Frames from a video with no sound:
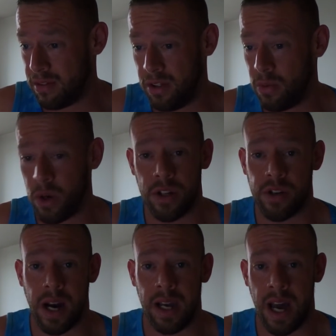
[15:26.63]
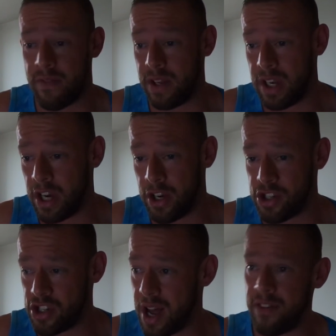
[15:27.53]
You want to try having a
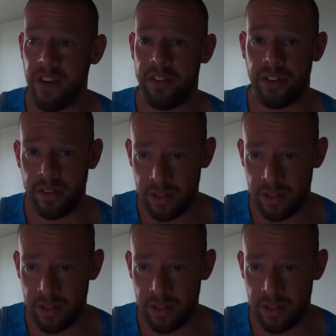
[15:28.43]
SAFED.